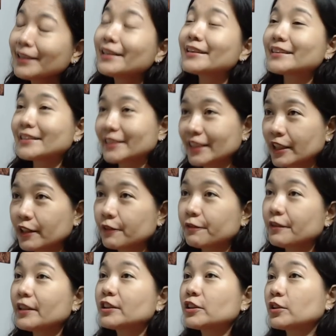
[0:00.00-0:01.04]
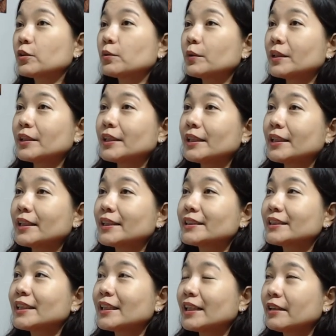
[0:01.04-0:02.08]
mm-hmm. itself is cruelty.
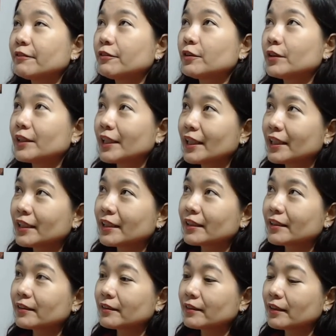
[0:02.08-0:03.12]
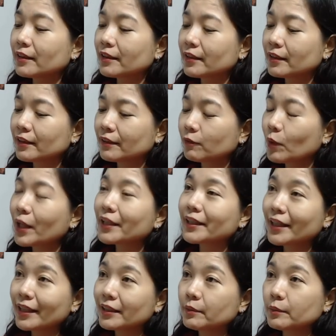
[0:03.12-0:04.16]
Kasi nga, if you take uh, wild
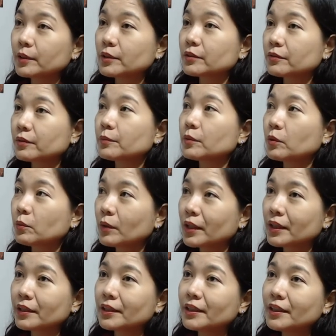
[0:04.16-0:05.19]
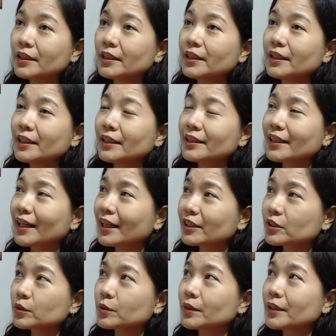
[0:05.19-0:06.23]
animals from the wild, it
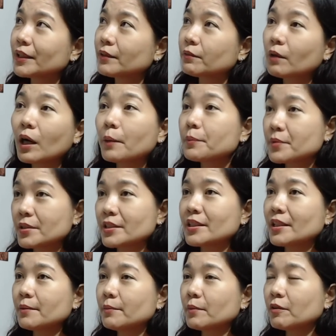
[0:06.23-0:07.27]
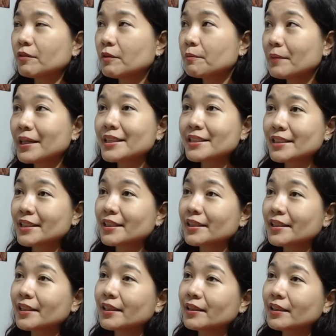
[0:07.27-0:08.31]
actually robs them of a basic
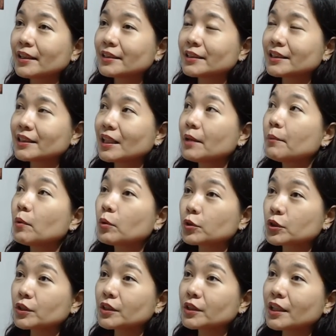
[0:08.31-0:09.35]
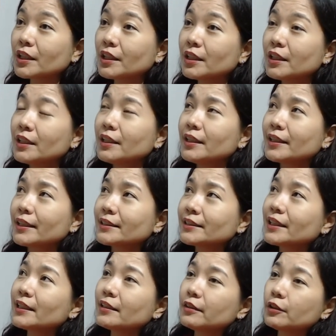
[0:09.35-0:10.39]
need that is emotional. Mm-hmm.
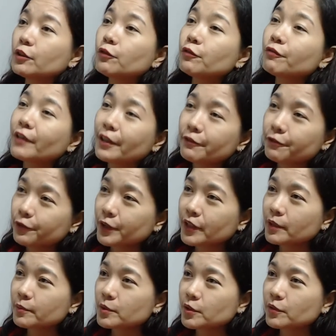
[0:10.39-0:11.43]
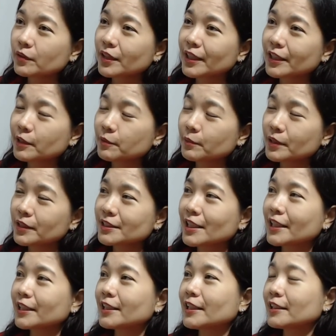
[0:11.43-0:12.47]
Kasi yung five freedoms ng animals,
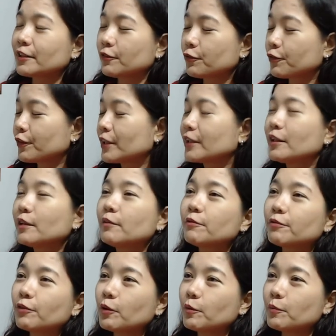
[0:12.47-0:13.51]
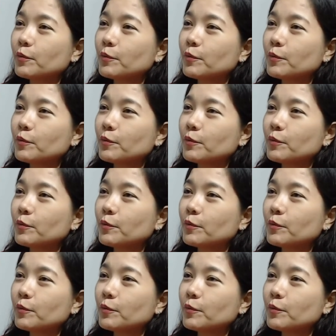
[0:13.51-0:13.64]
lagi natin freedom from